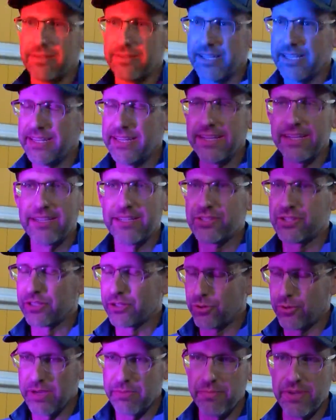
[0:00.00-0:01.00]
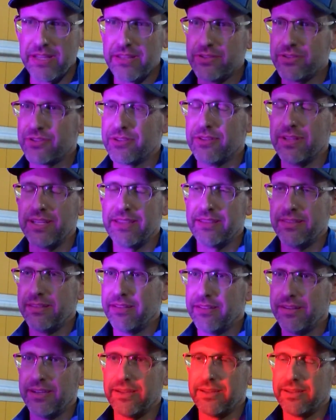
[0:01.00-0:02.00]
Lending us equipment so that
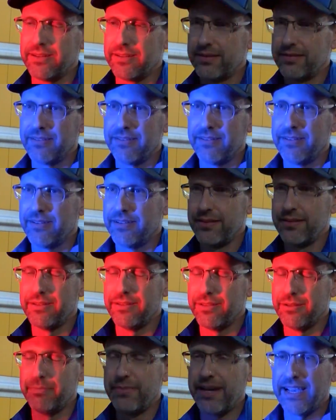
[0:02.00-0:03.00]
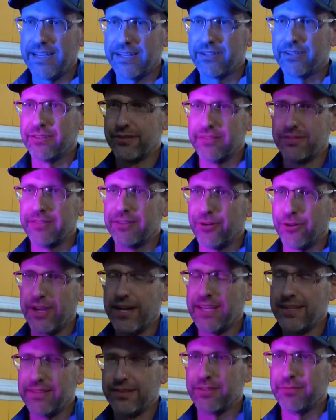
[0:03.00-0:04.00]
uh, the, the band could go ahead and